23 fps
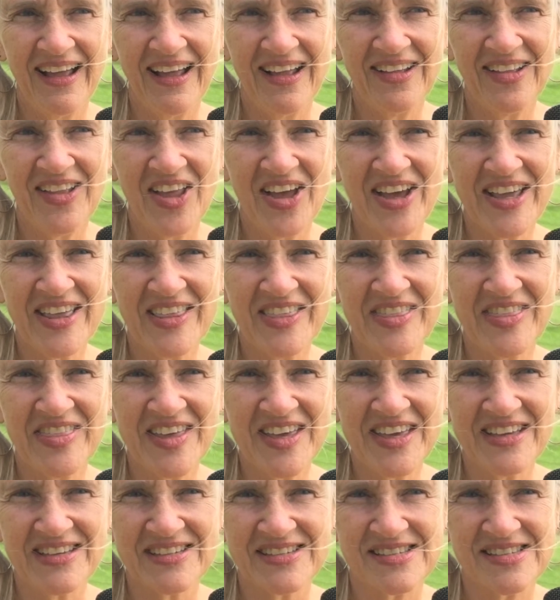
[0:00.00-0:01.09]
like
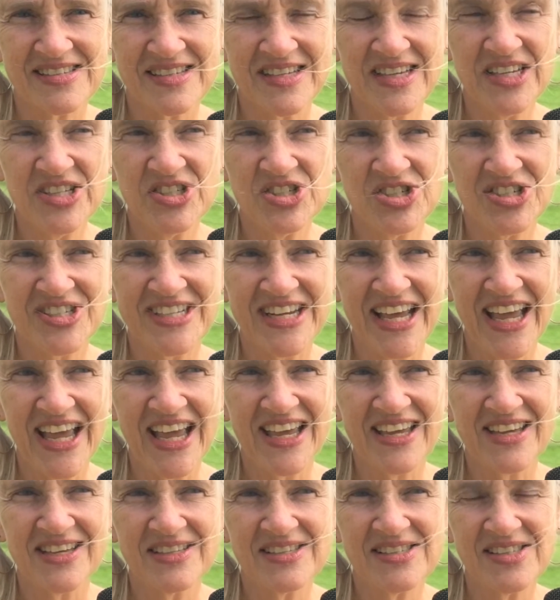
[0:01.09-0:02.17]
this. Each
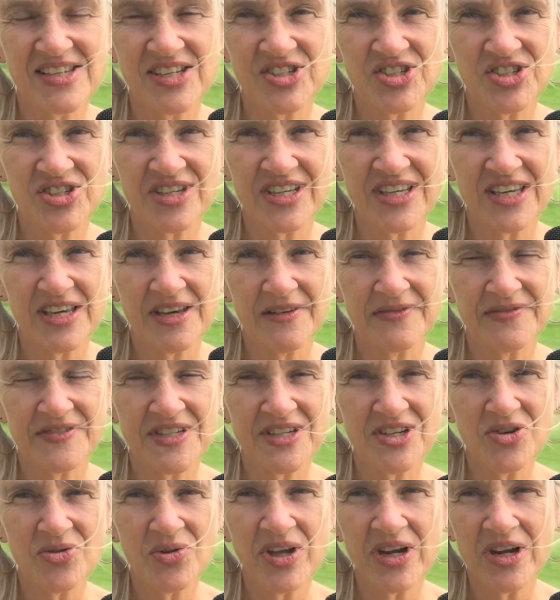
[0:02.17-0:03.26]
day is such a gift,
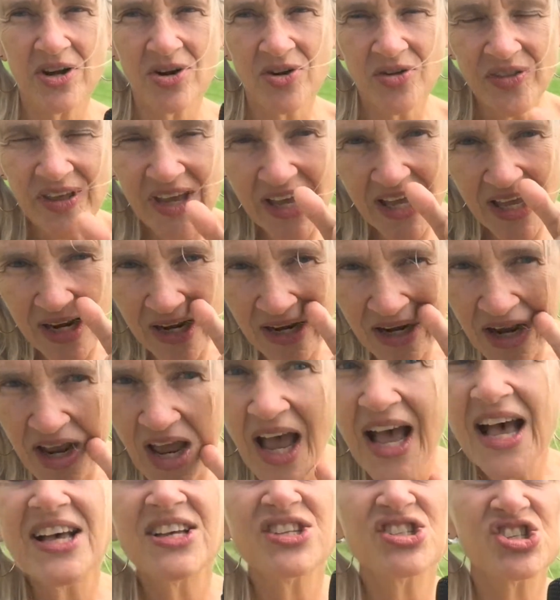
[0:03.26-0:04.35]
and you can hear that
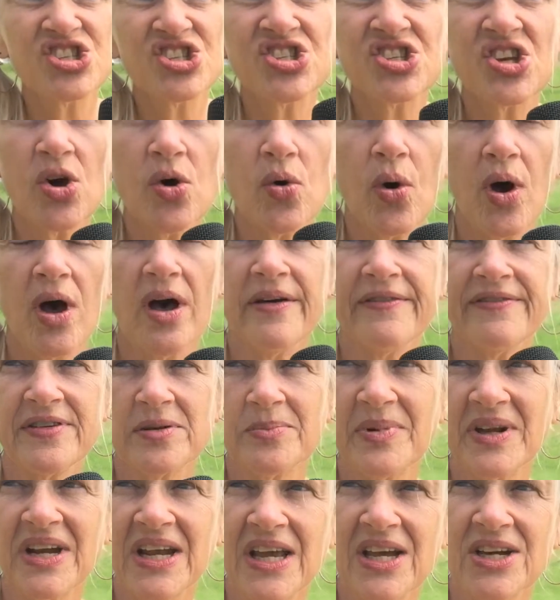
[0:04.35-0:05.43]
so often,
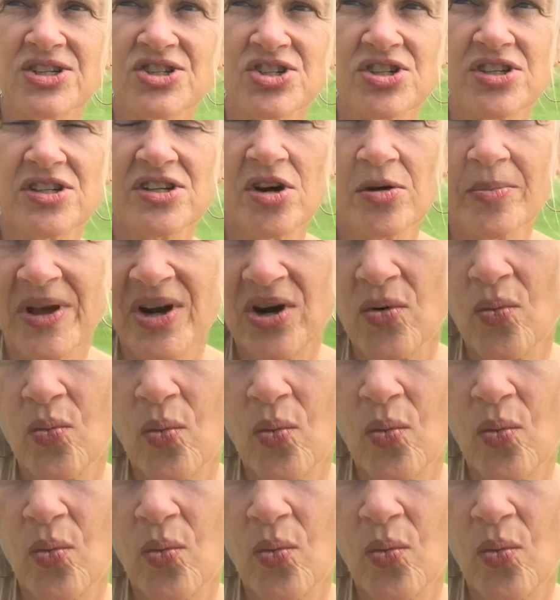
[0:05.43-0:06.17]
but actually no matter